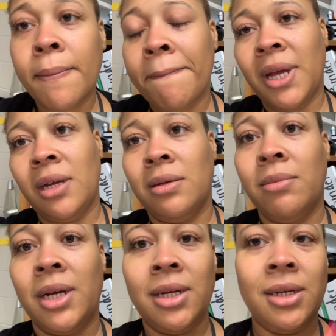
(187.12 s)
made
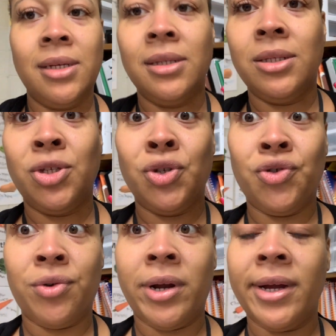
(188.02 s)
my hands
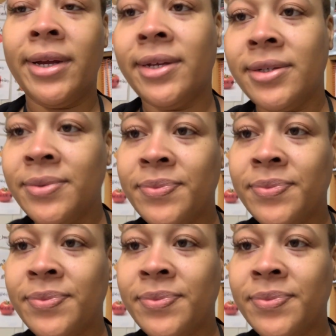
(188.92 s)
dry.